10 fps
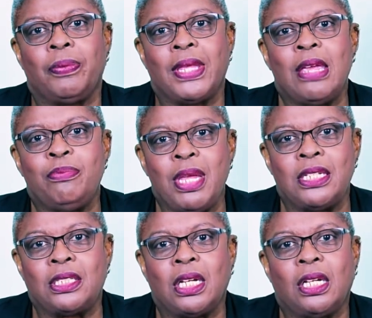It
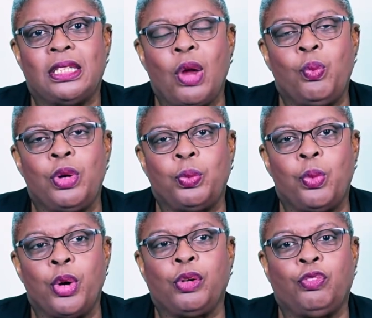means that we're
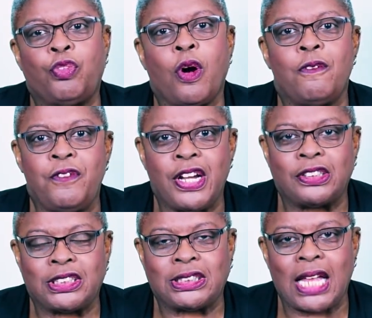working for a fair
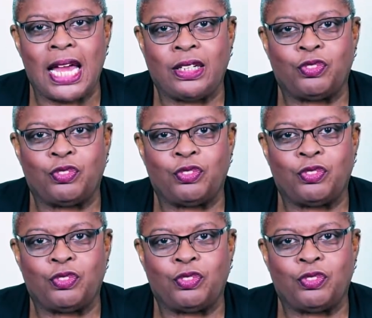society